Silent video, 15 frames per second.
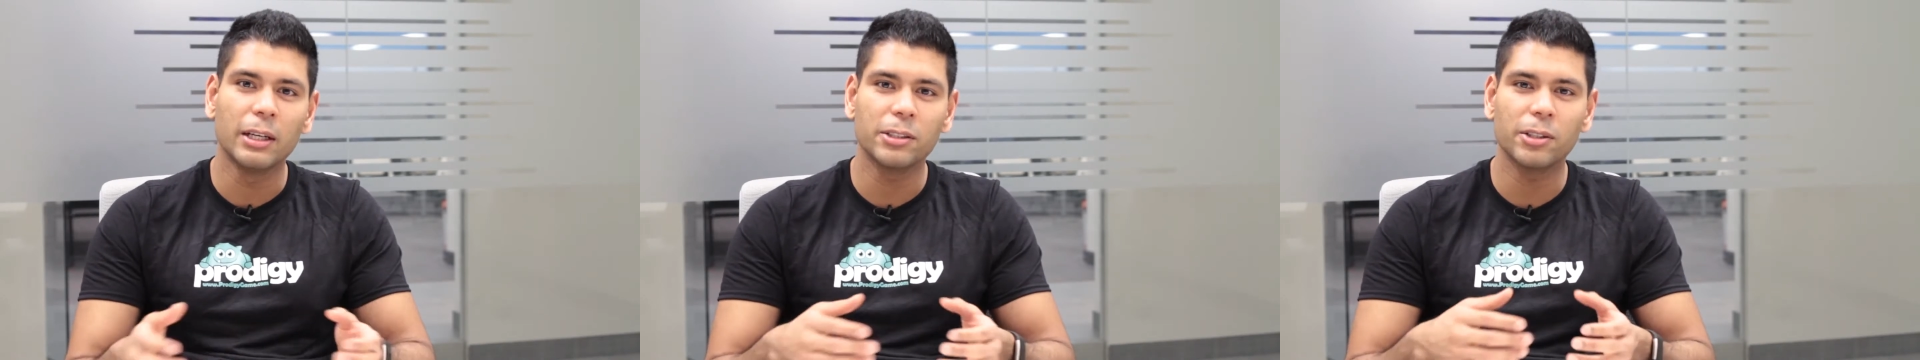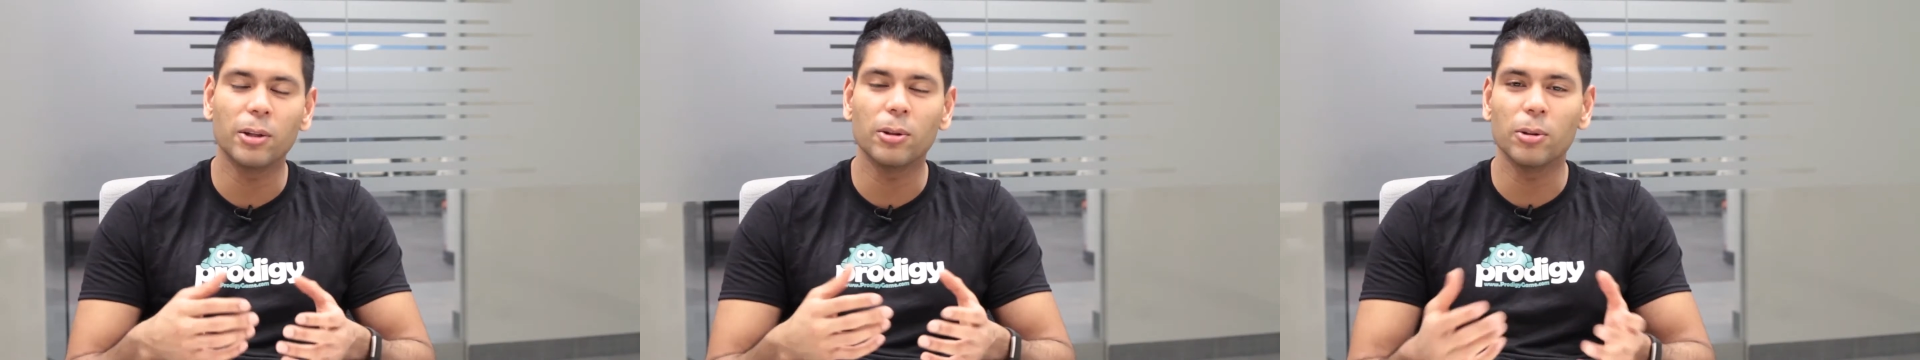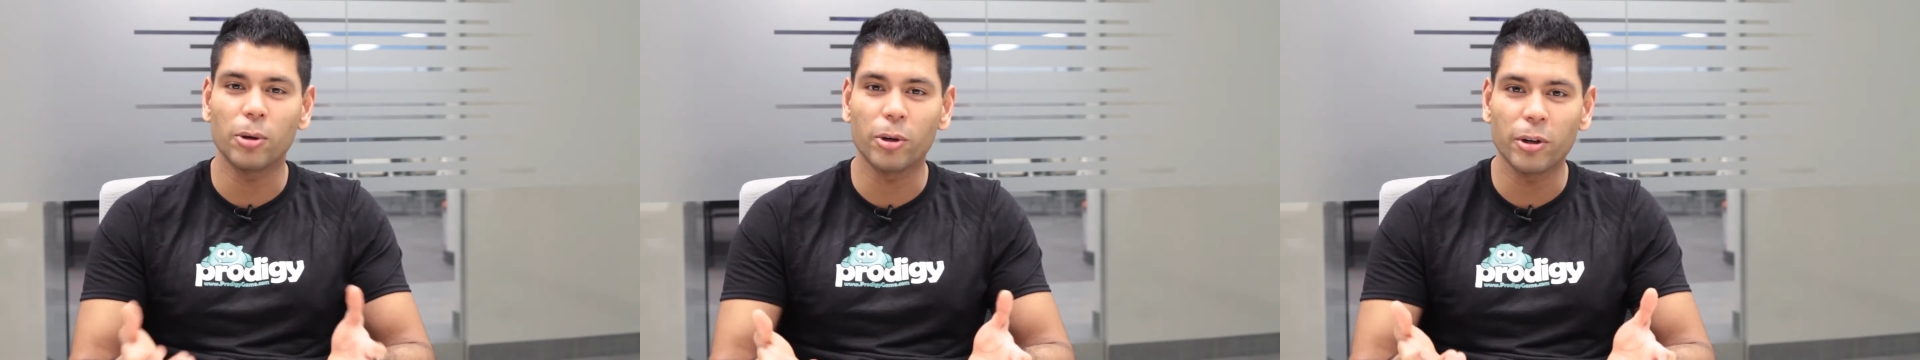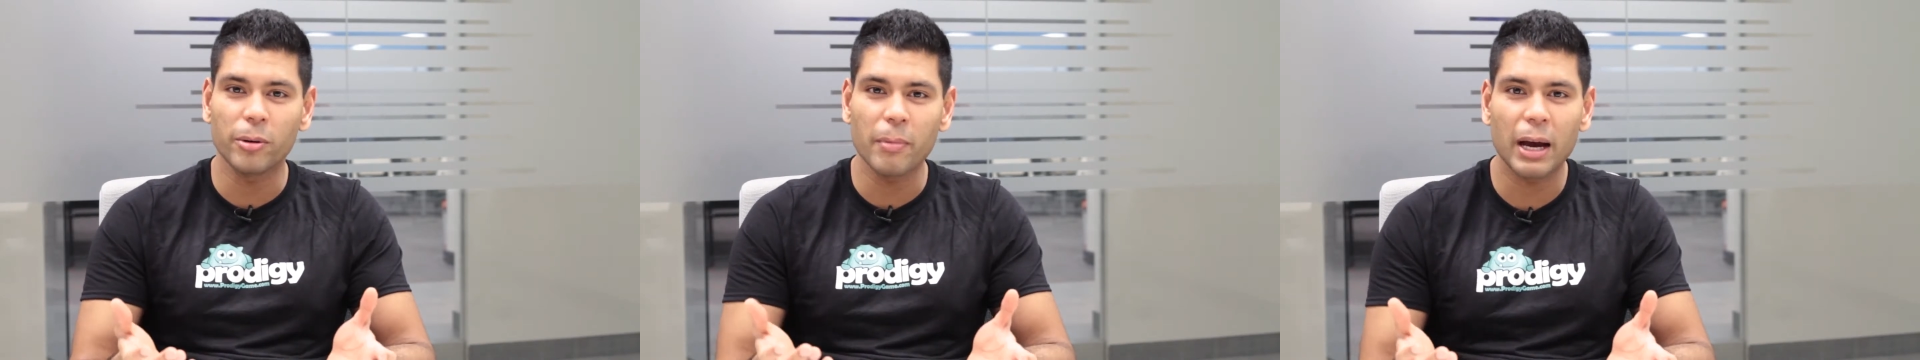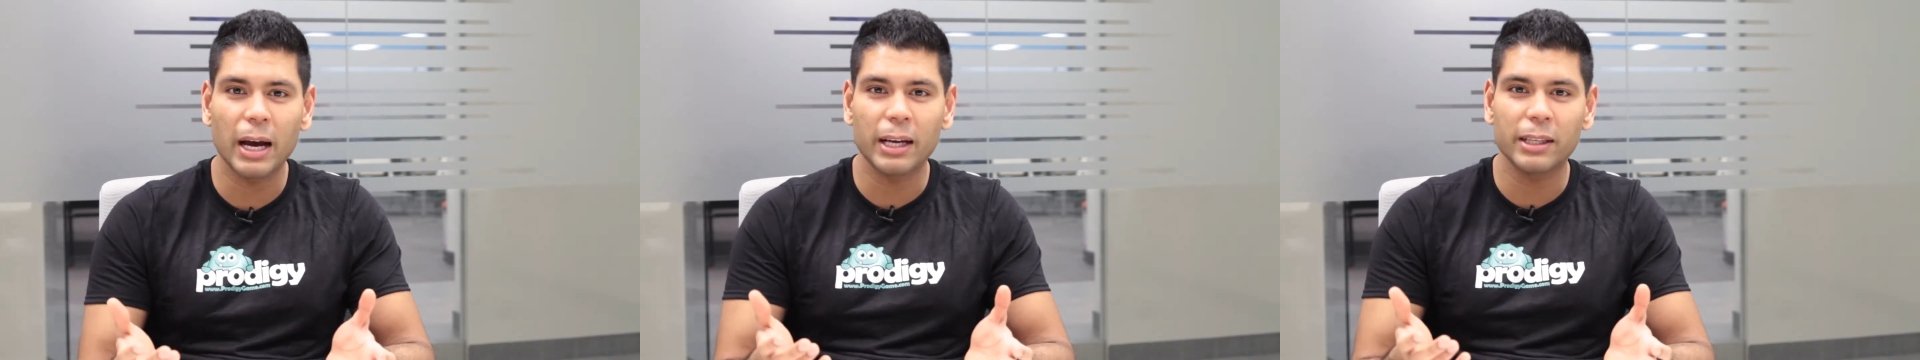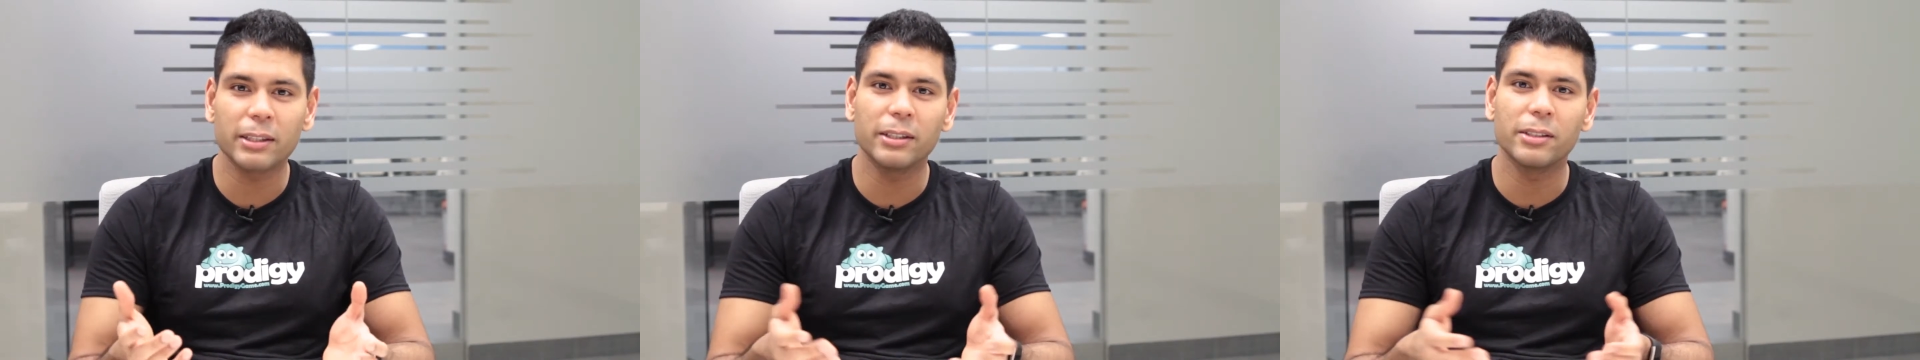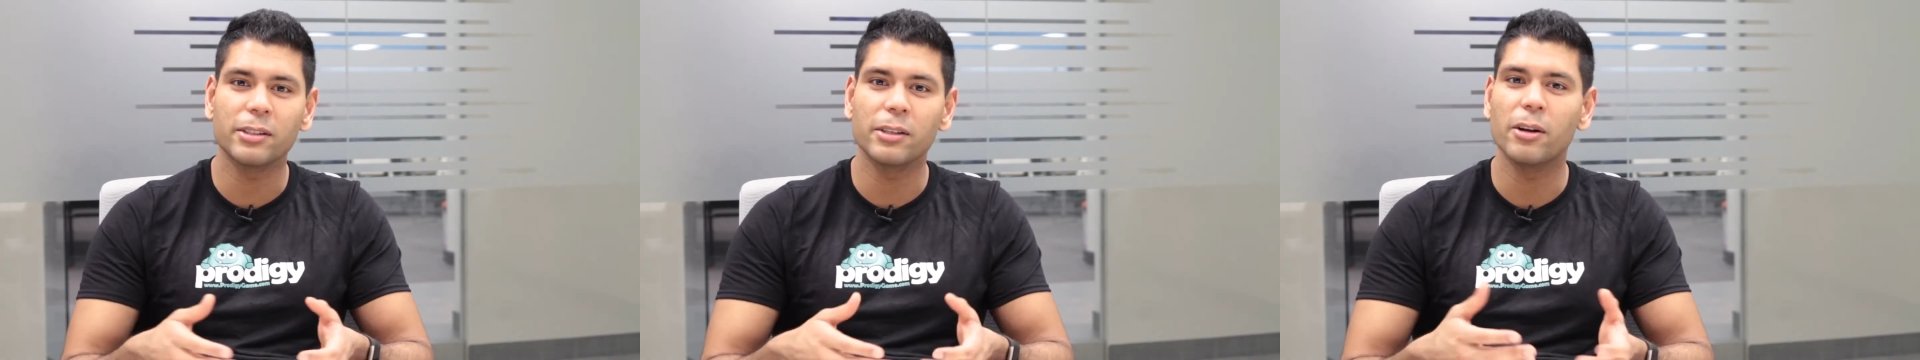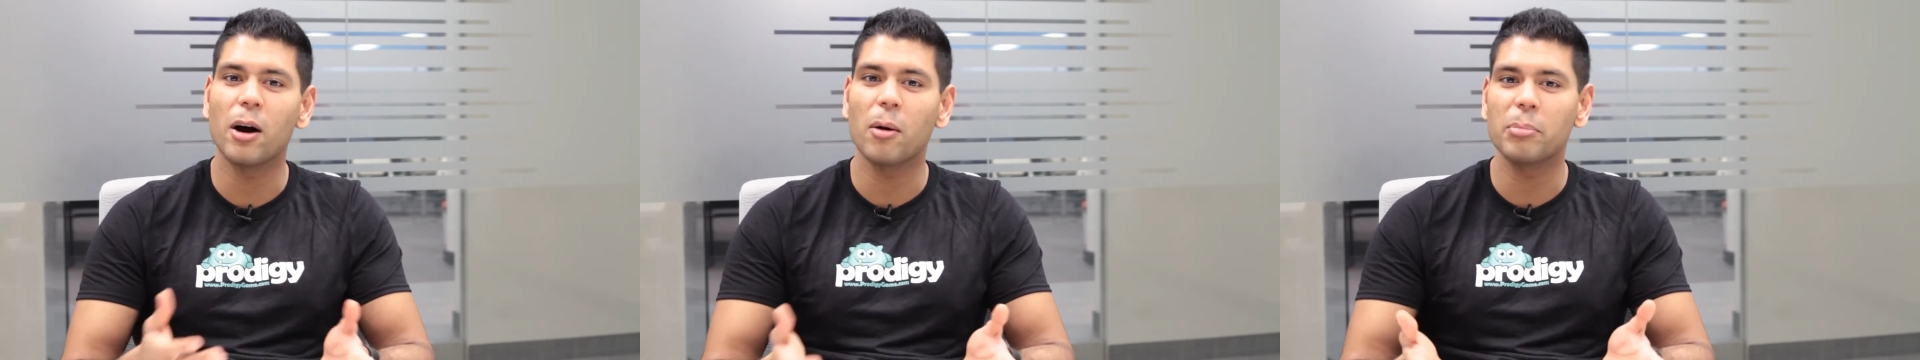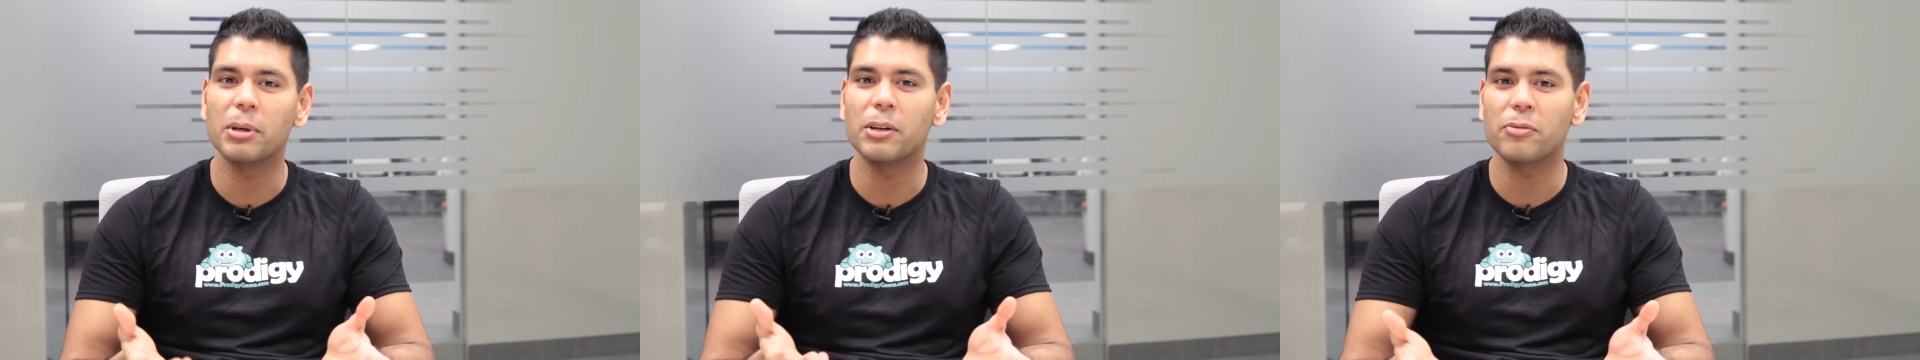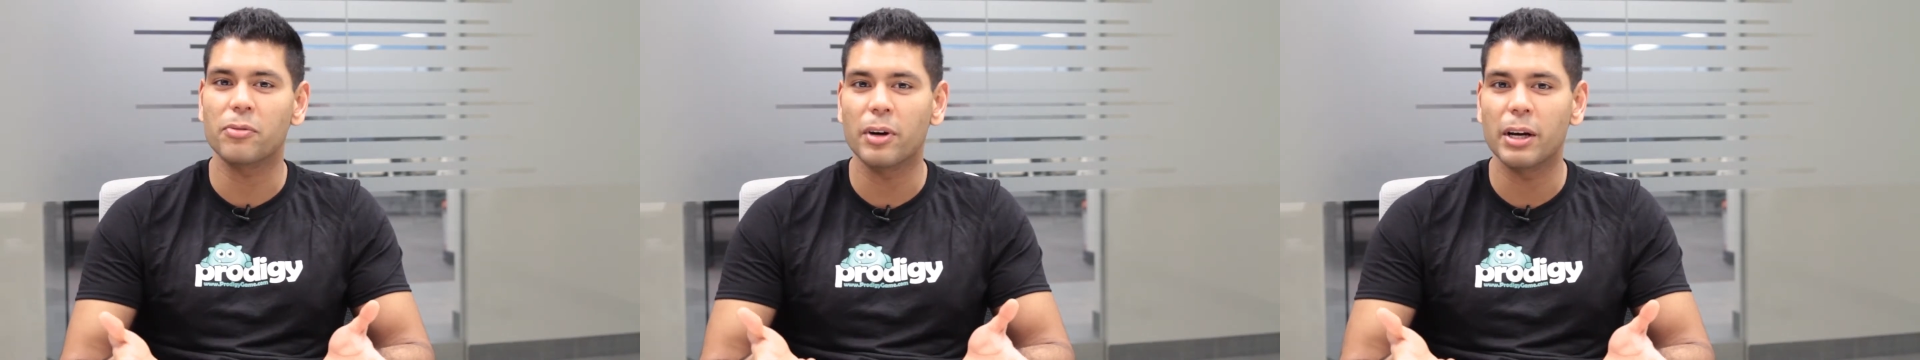to learn math and to not
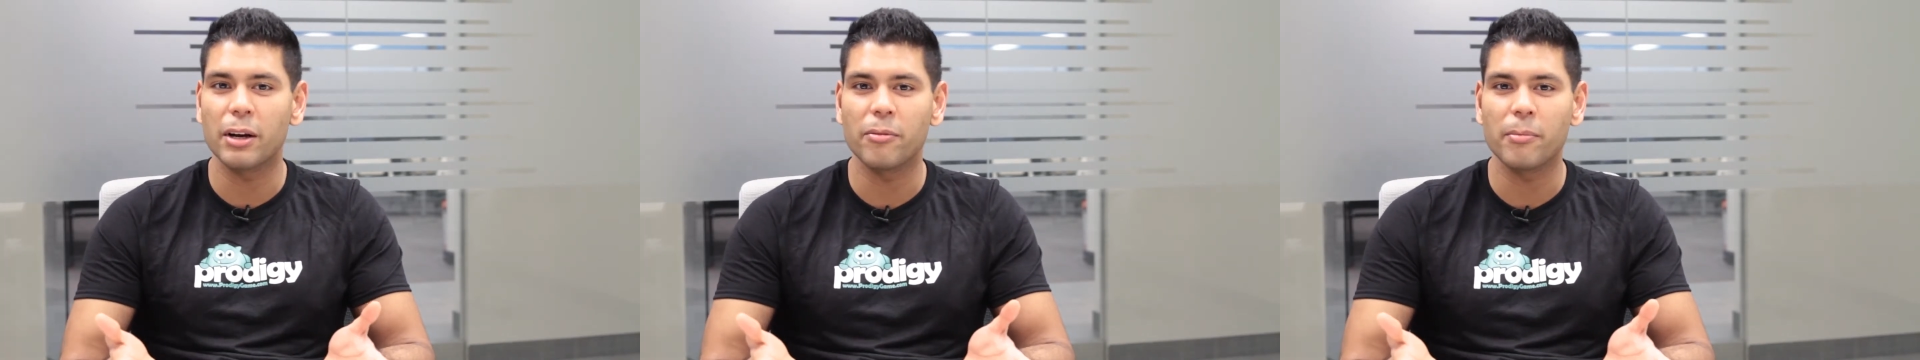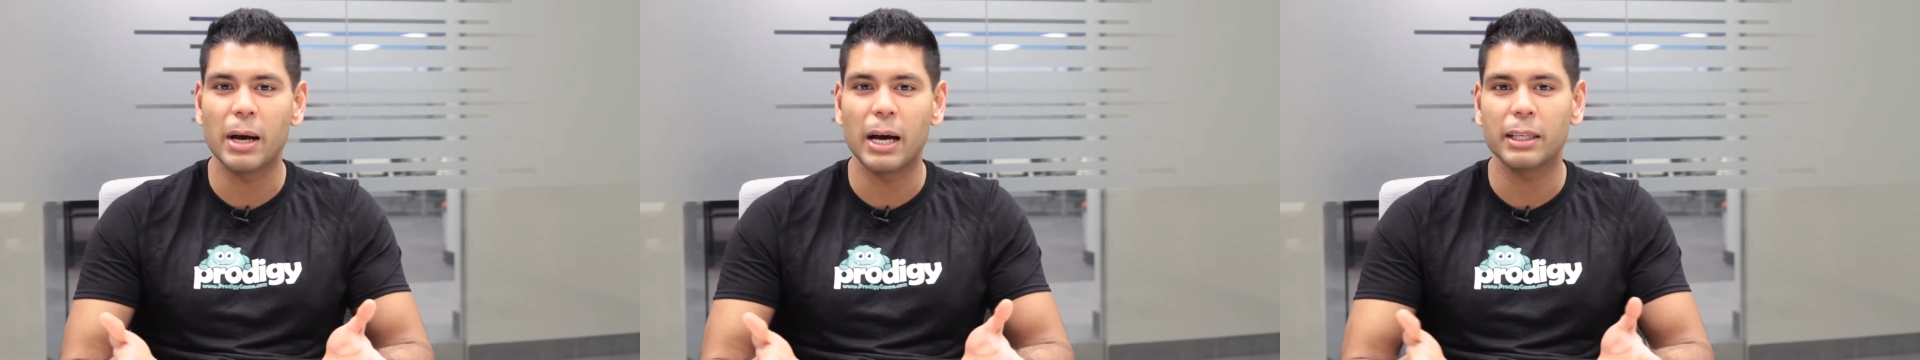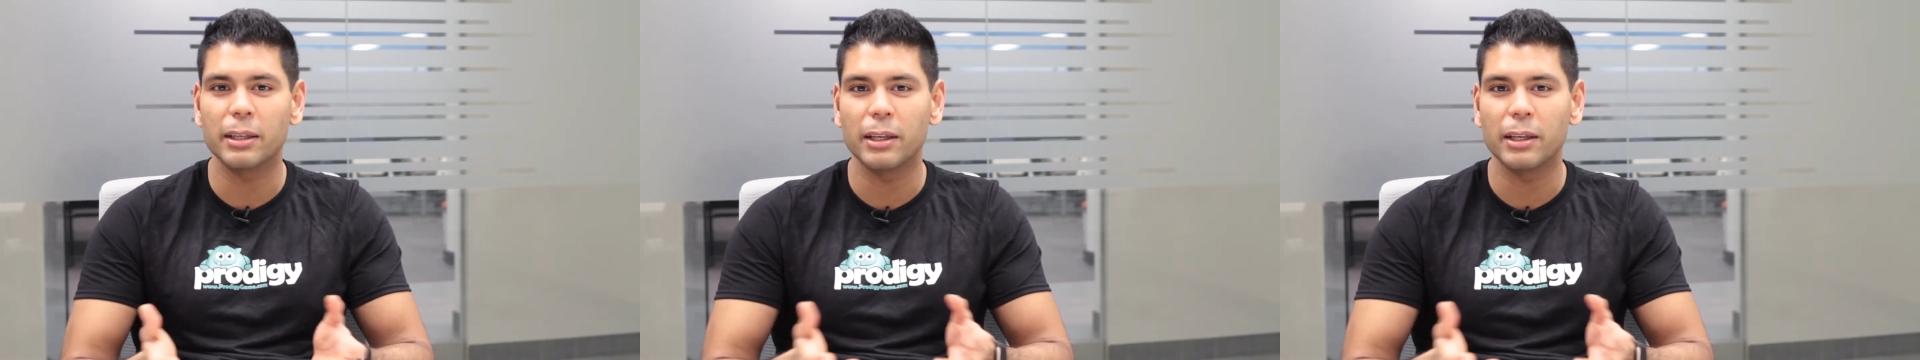be afraid of math